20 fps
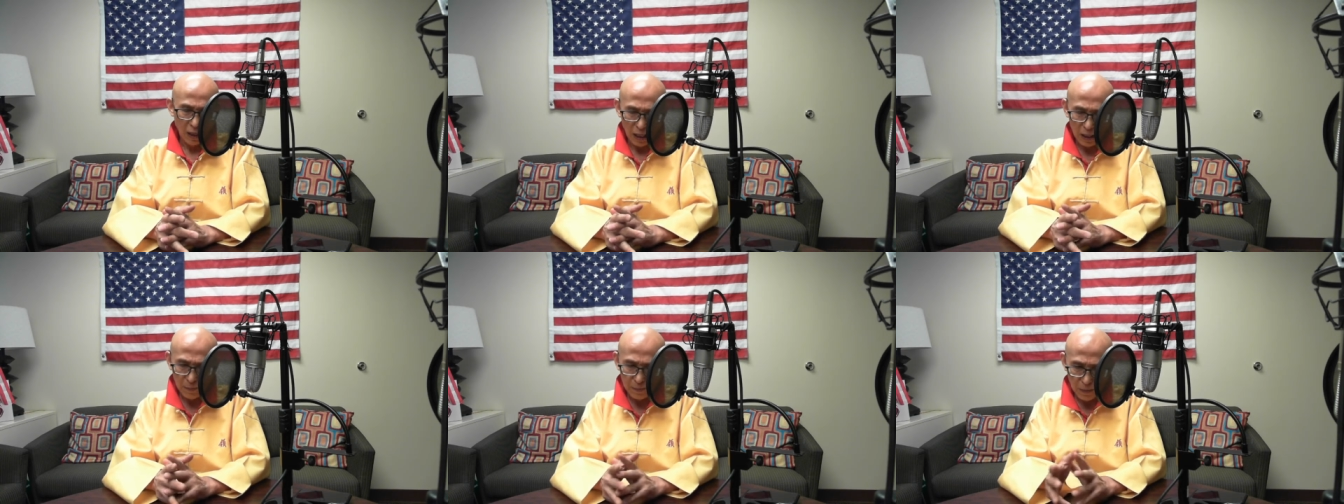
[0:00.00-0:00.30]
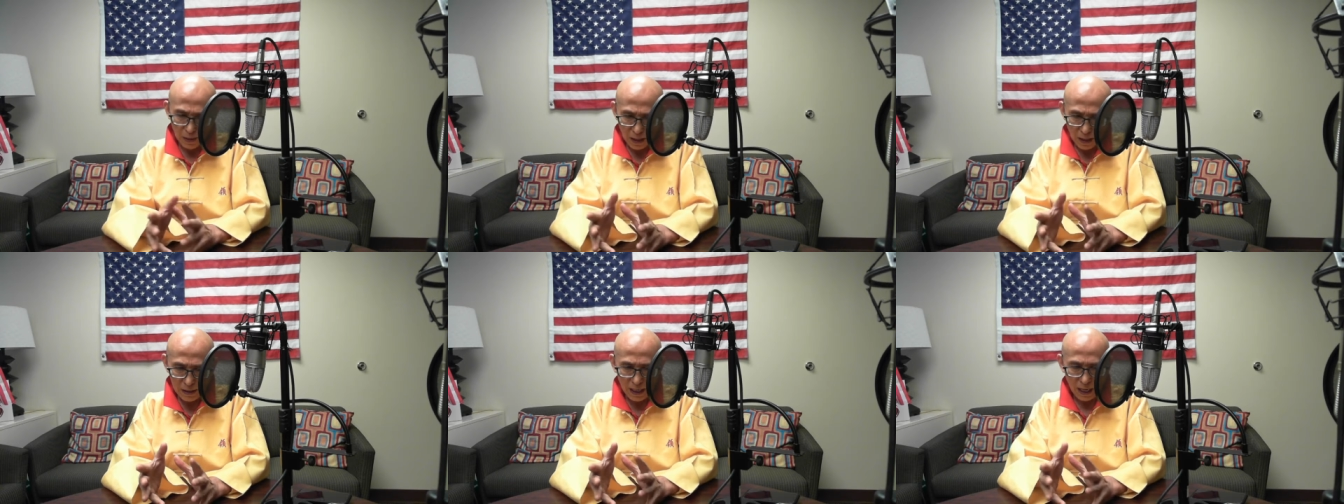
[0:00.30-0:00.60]
to
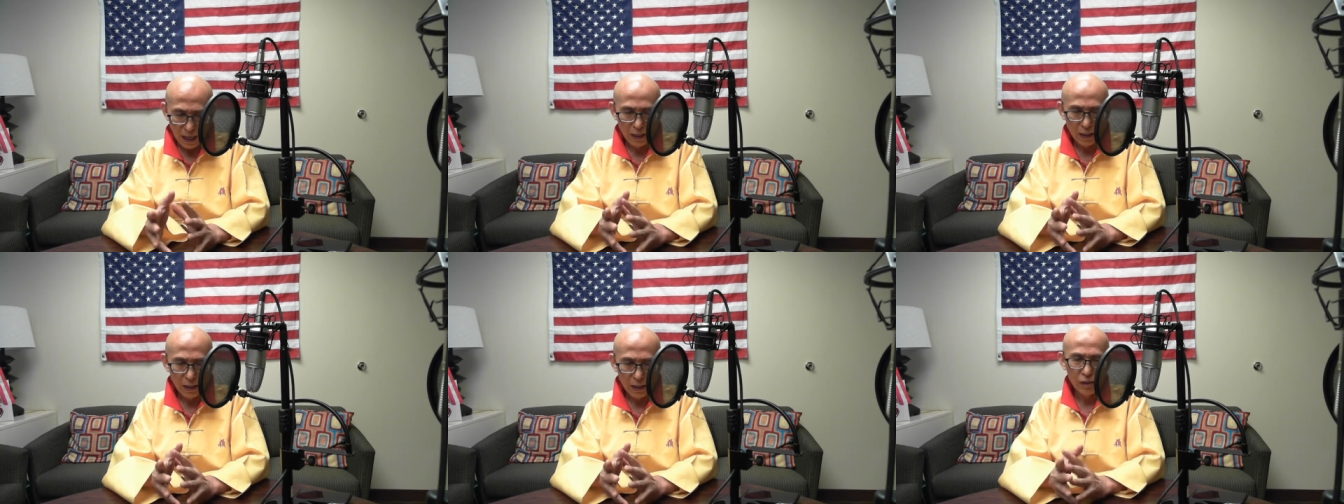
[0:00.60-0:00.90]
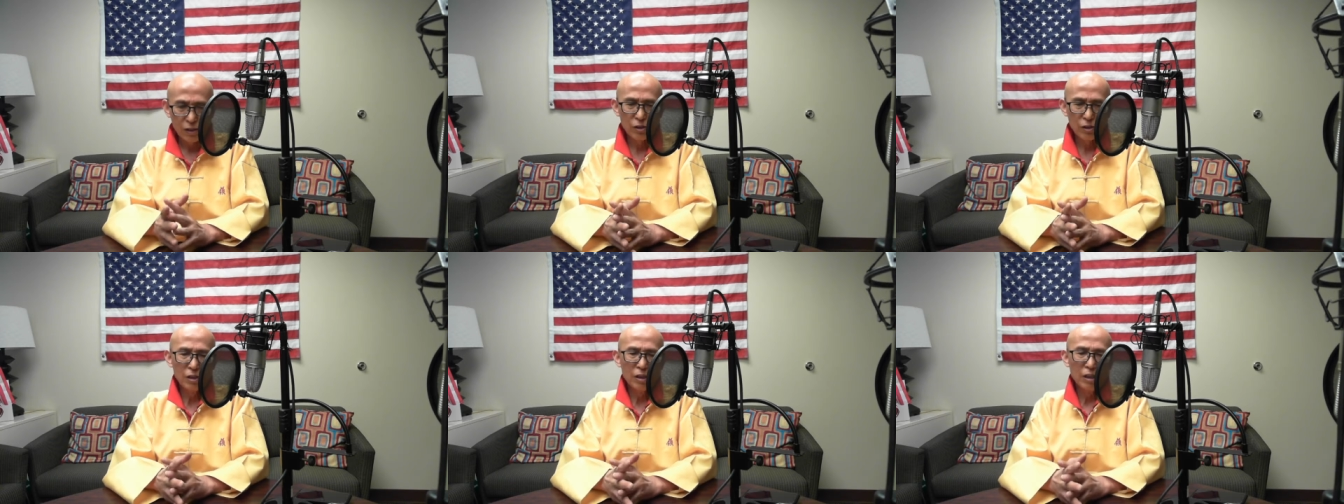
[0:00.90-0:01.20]
play
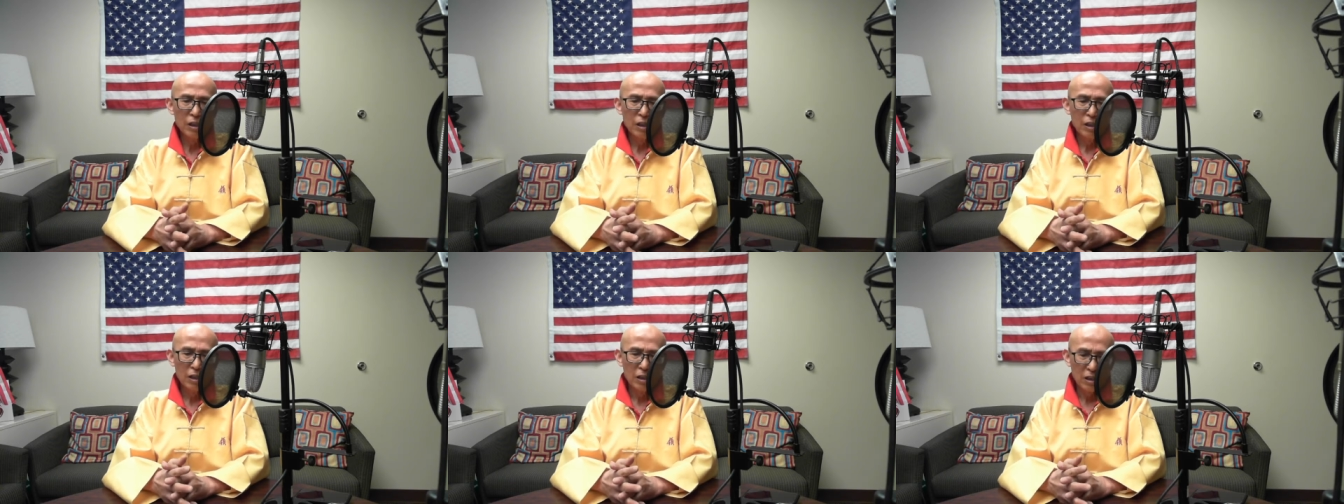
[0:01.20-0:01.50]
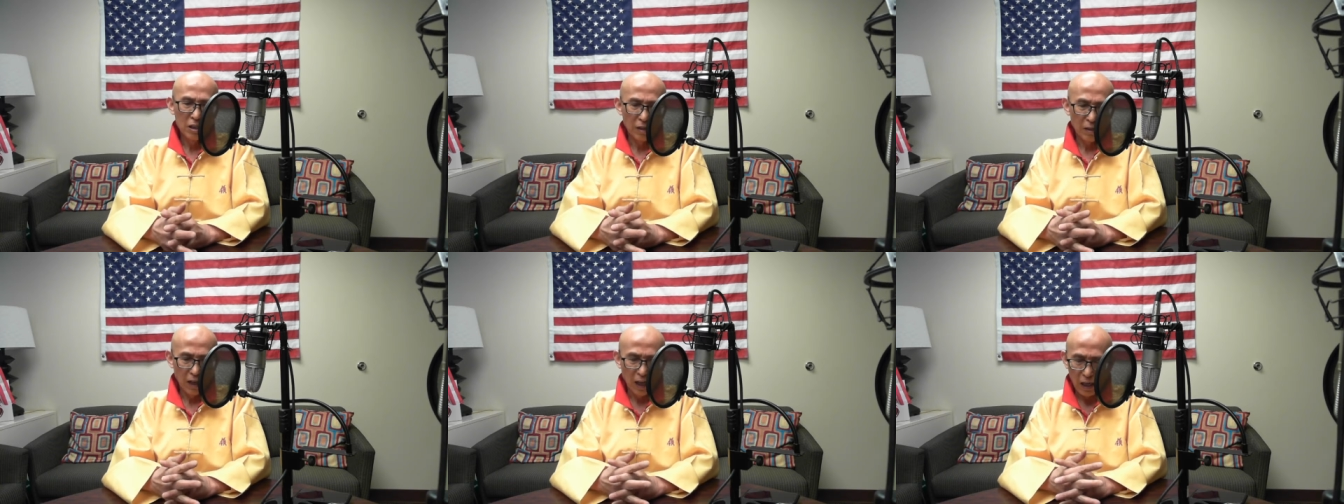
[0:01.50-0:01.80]
tennis.
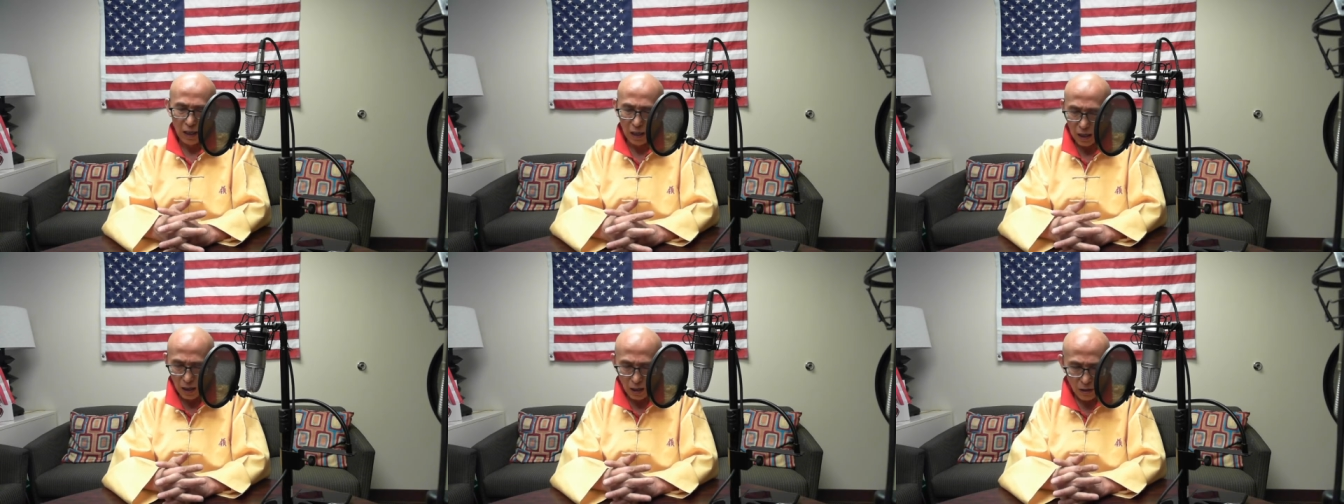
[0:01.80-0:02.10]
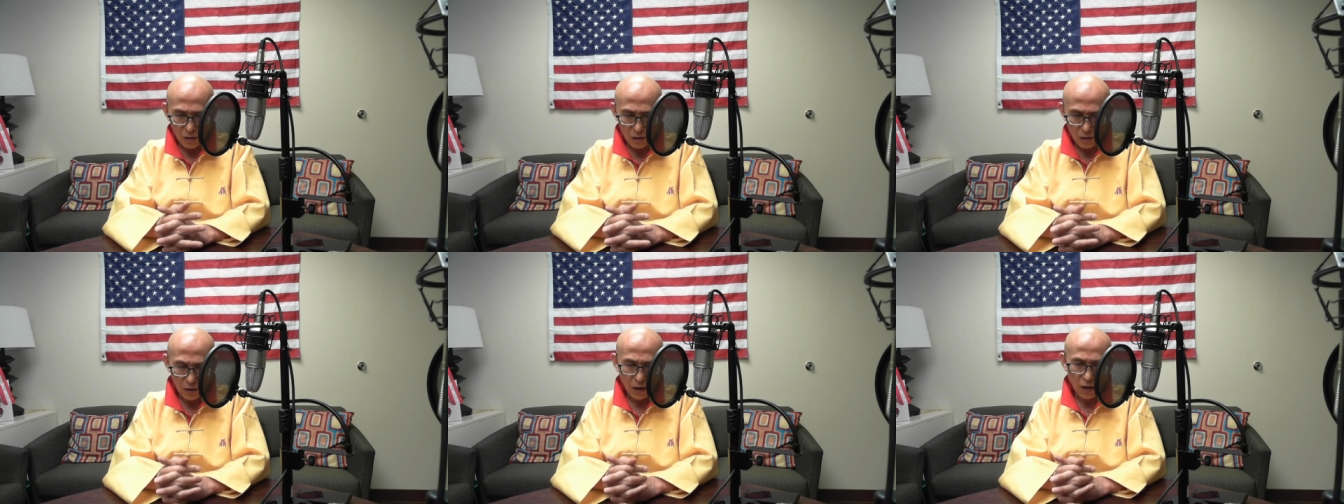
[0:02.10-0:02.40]
She liked a
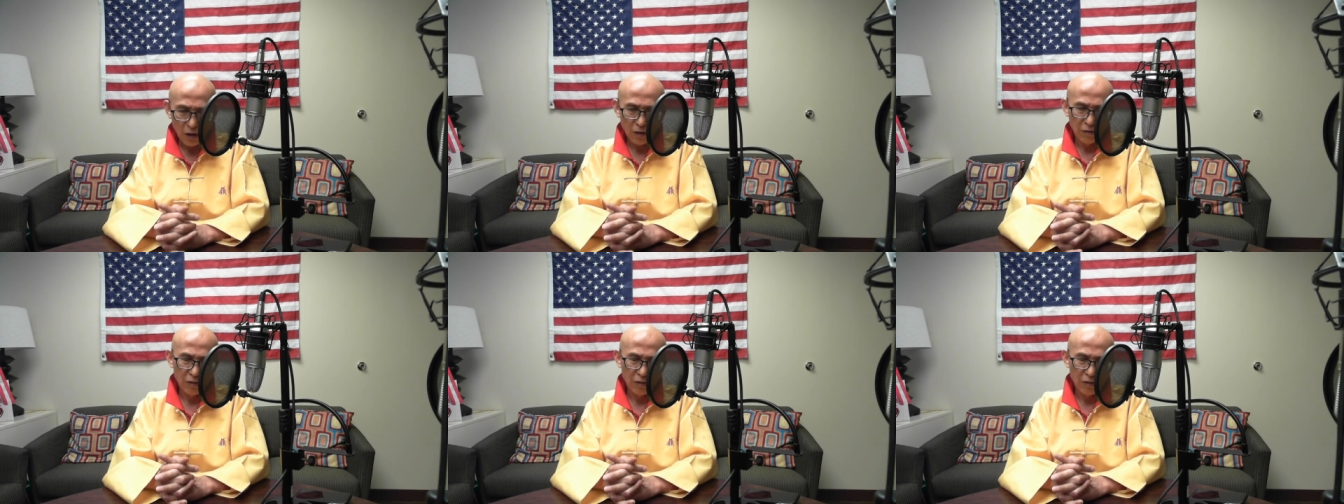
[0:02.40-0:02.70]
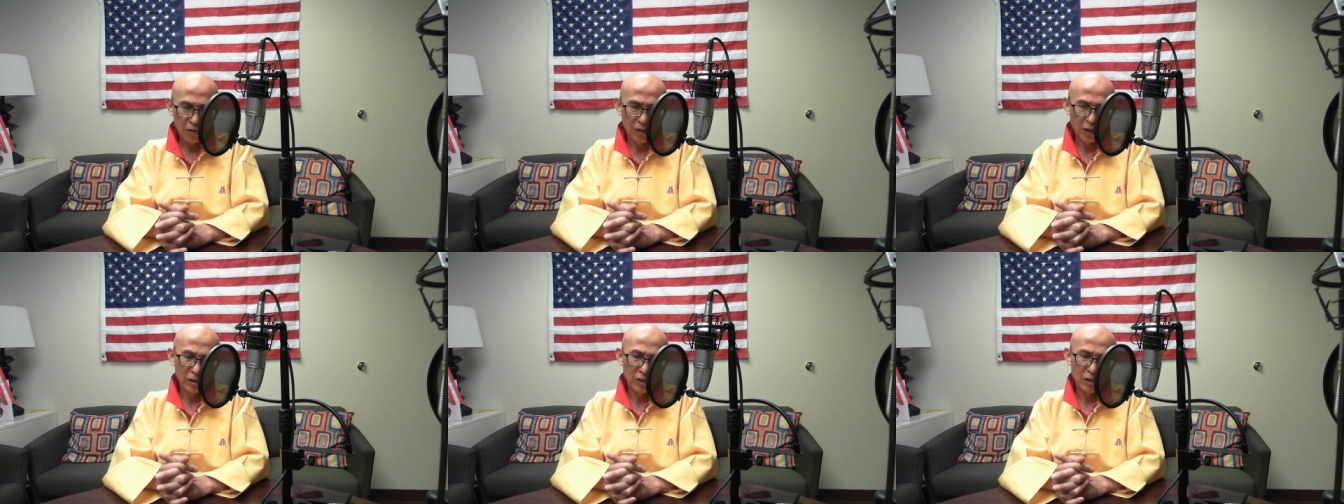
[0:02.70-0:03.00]
lot of
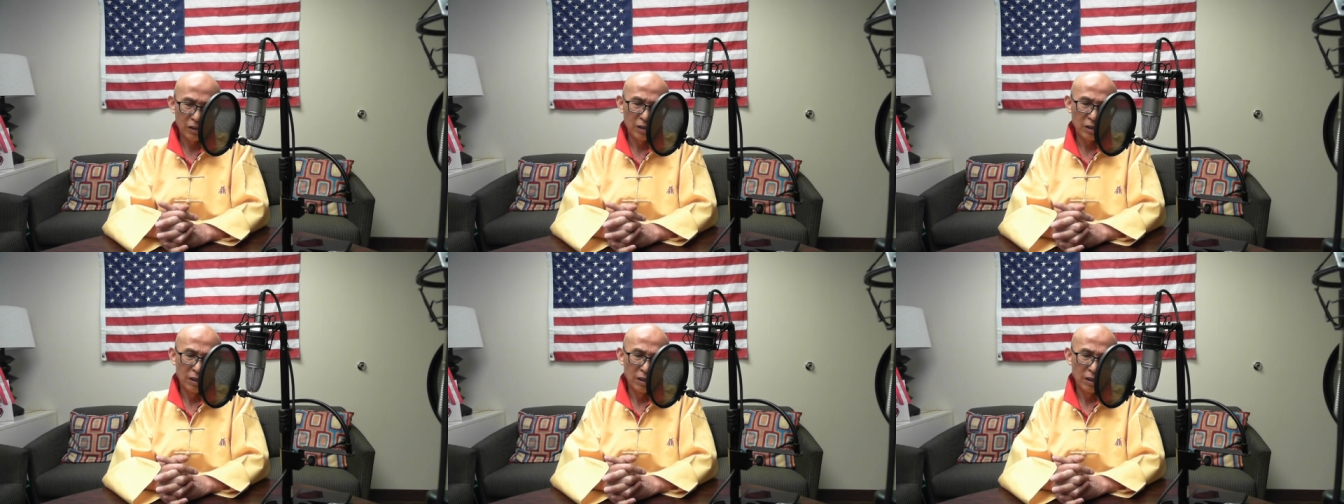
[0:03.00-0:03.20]
things.